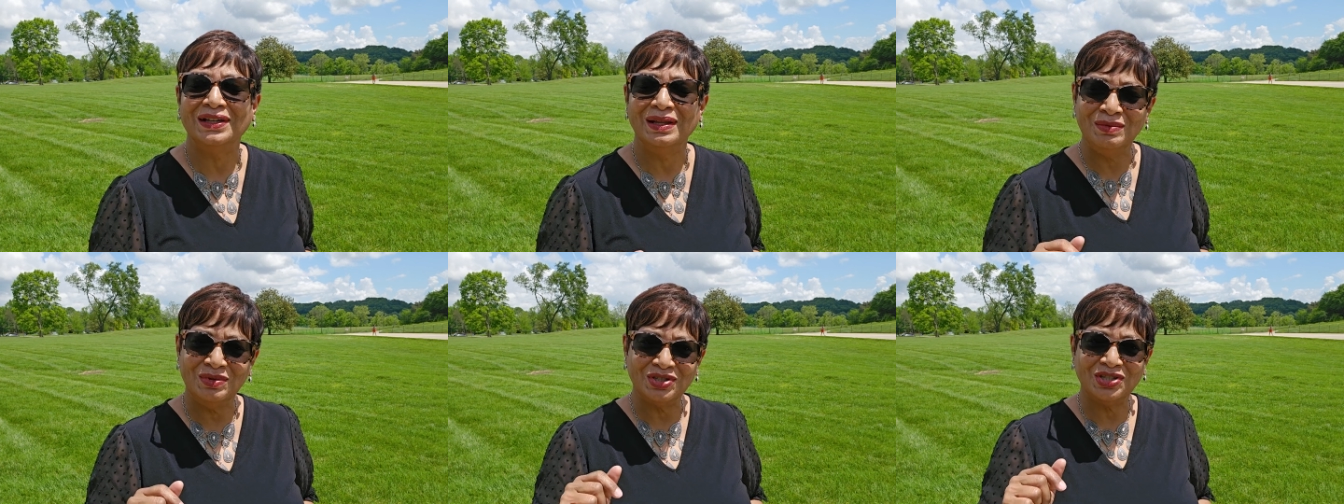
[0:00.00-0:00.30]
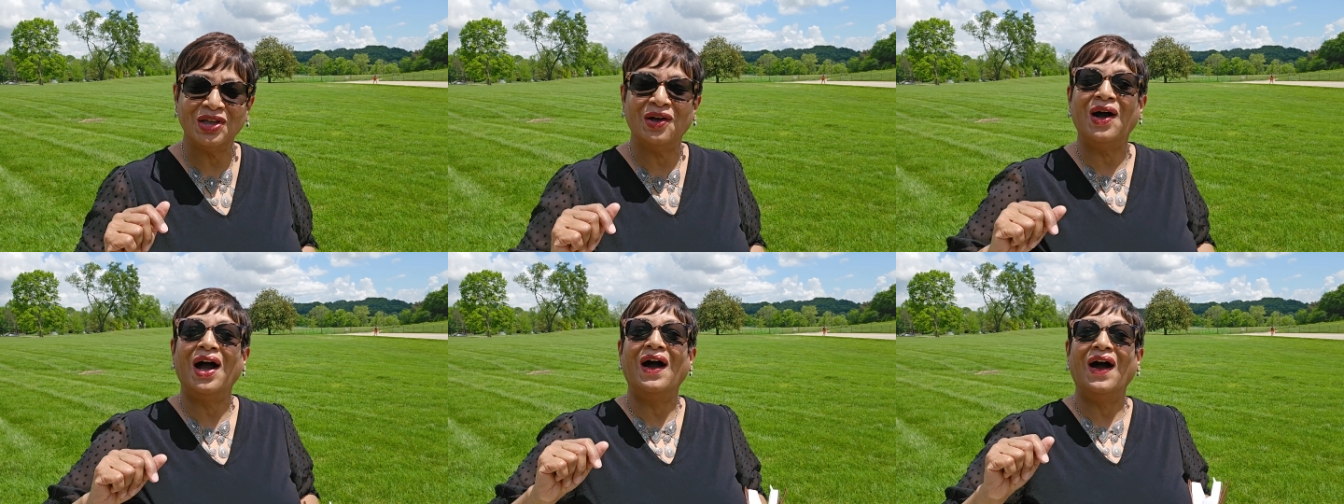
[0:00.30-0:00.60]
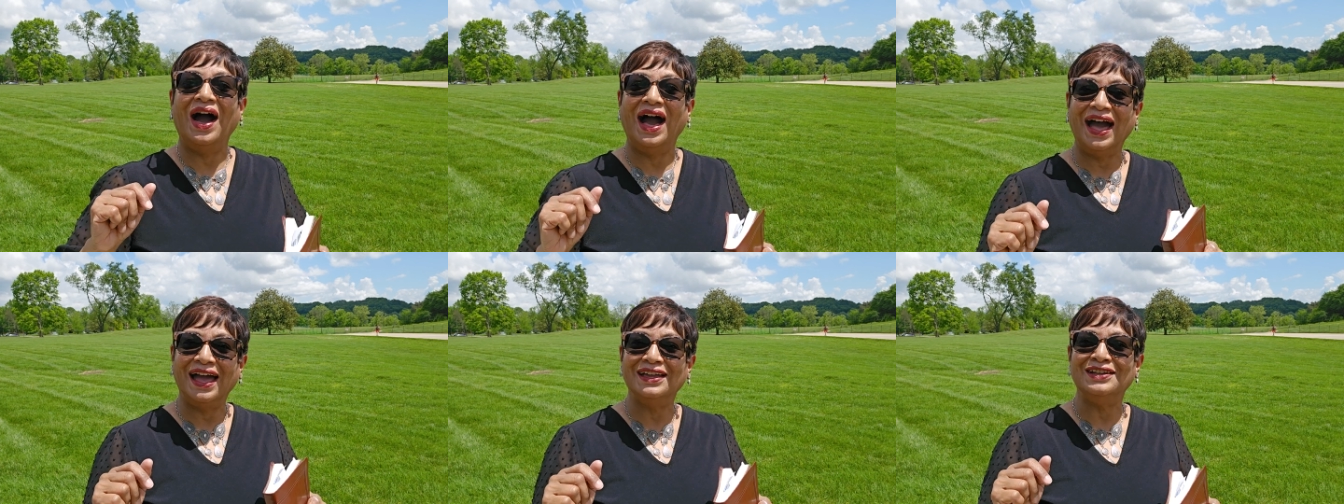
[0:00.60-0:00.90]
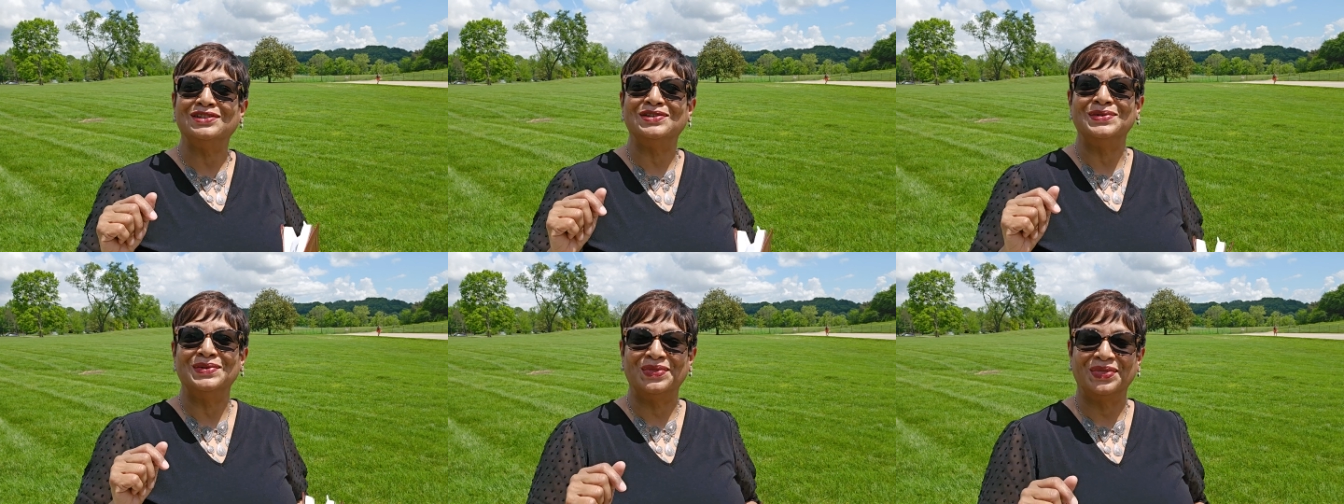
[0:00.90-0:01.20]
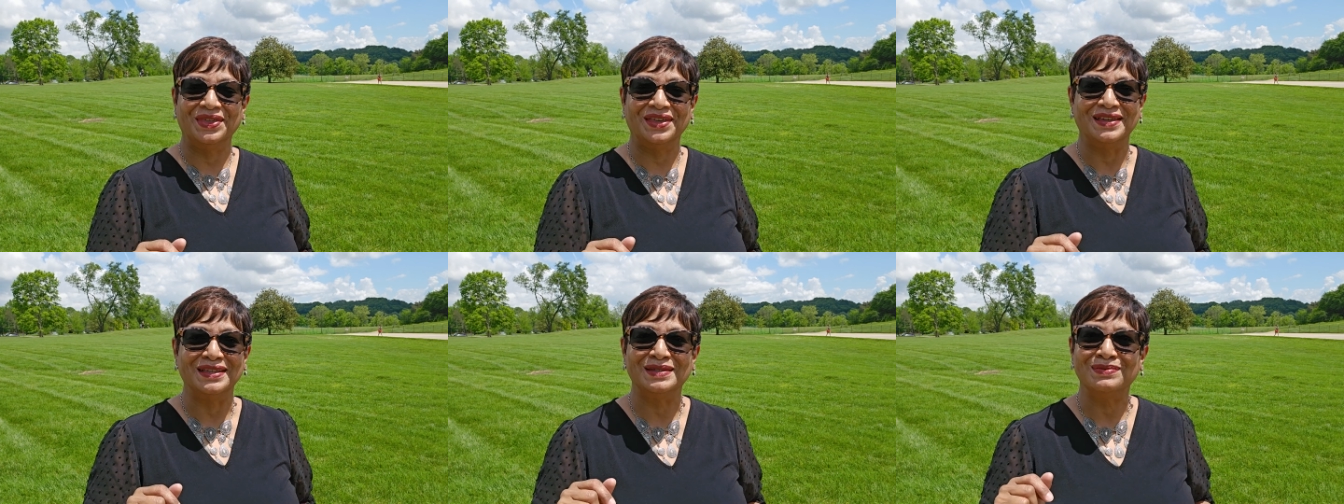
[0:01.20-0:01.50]
Let me show how I do
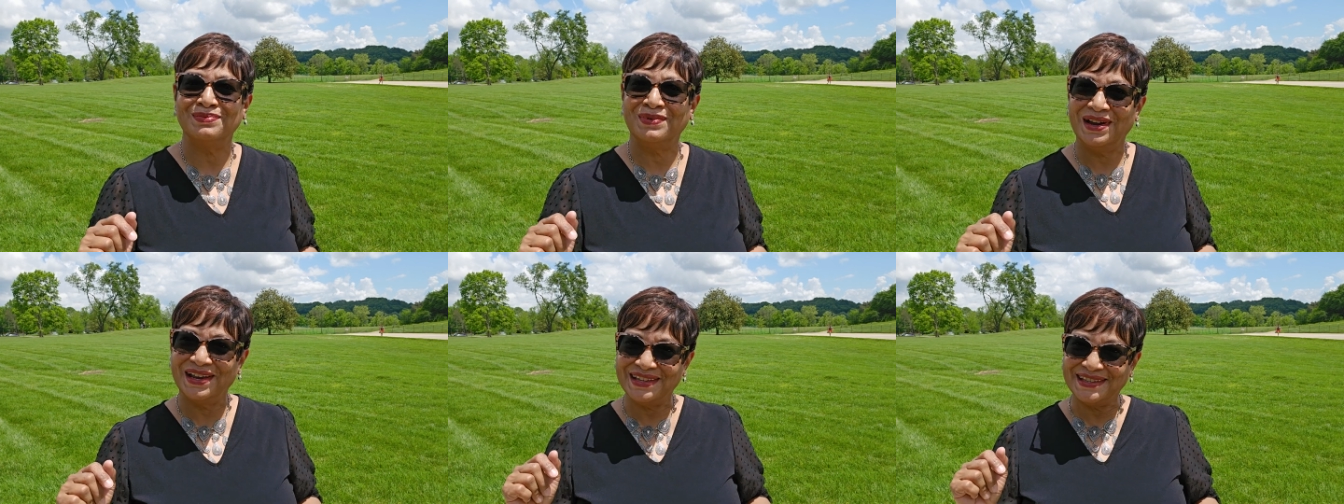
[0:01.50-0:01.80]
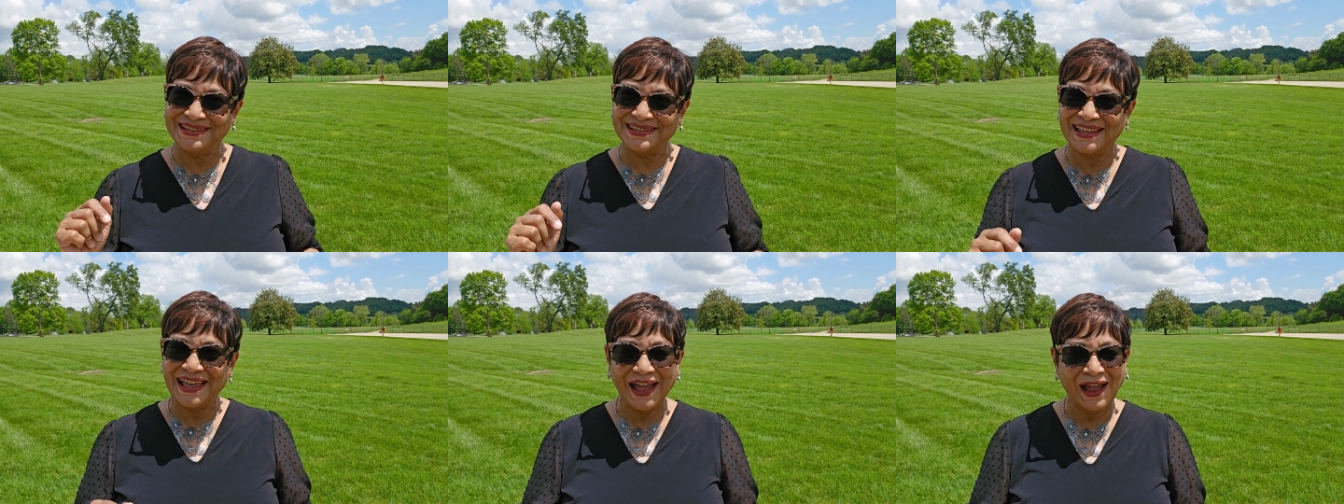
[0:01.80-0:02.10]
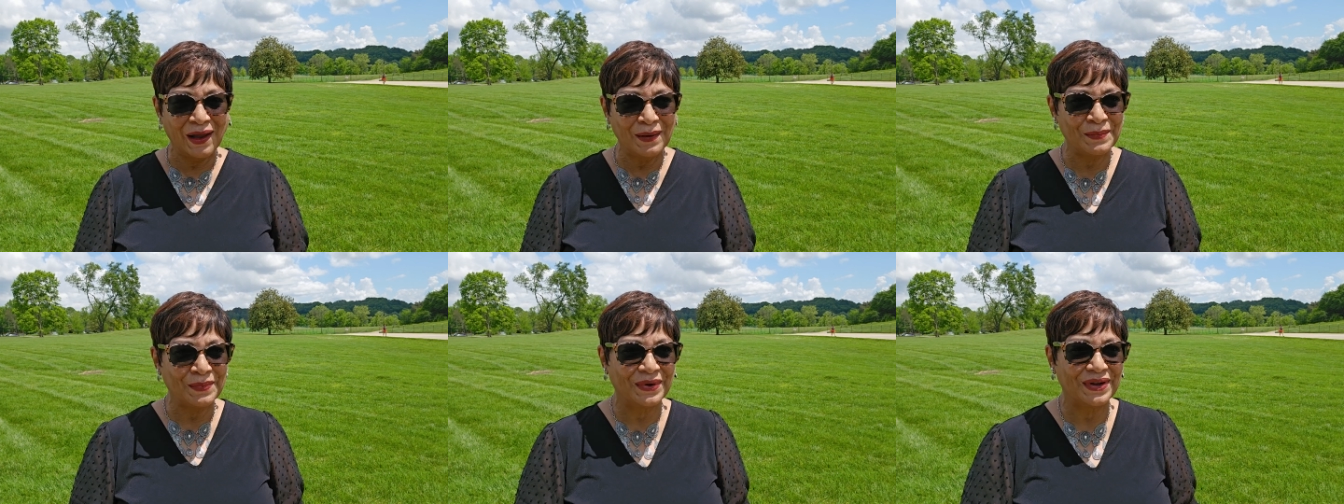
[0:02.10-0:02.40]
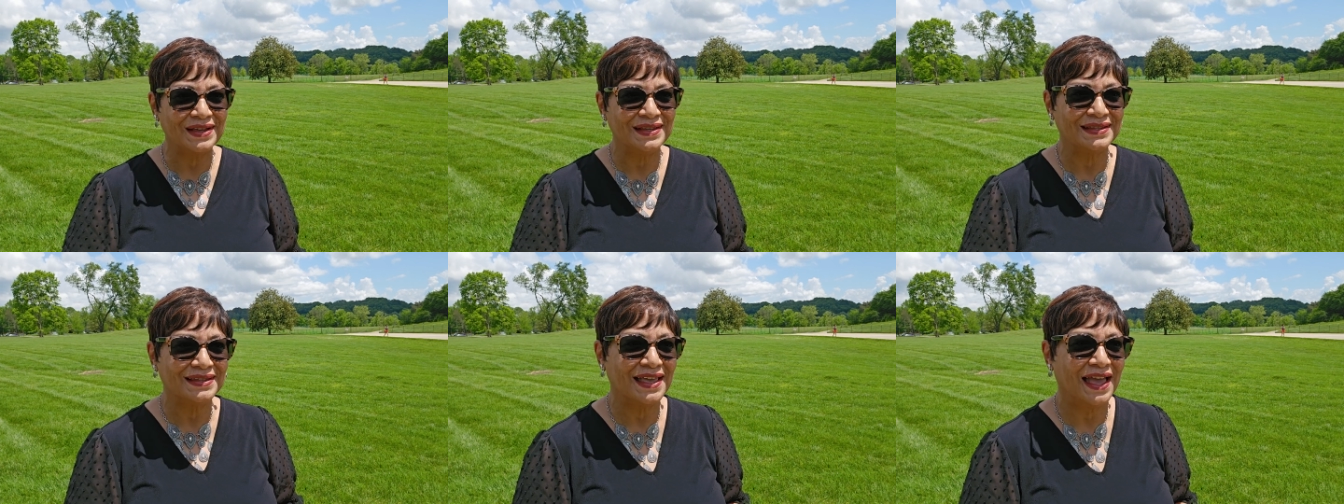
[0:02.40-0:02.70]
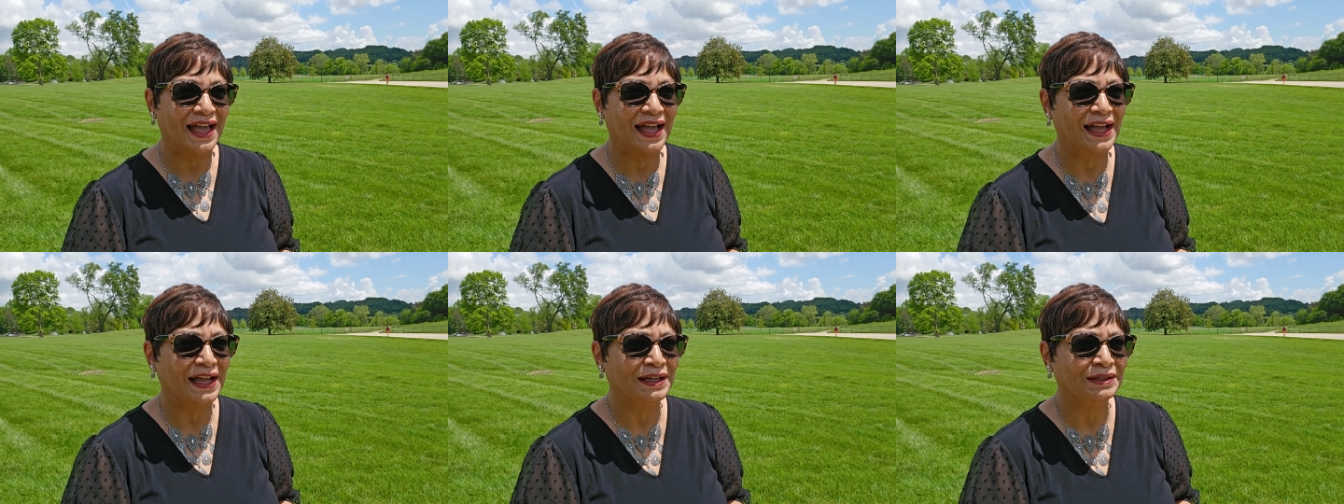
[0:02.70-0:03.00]
this. Praise God, praise
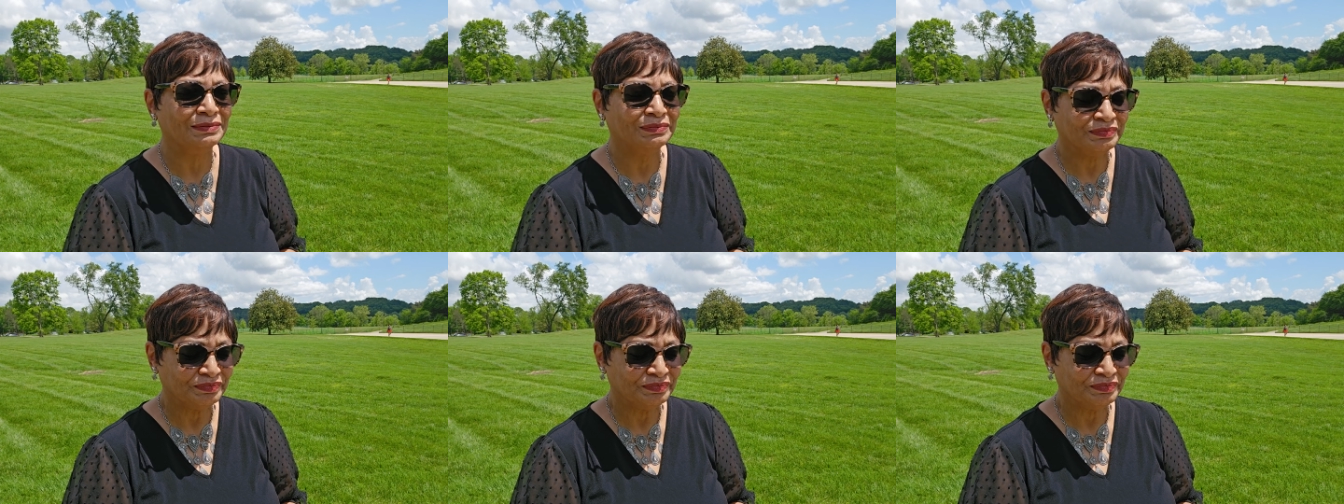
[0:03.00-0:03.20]
God.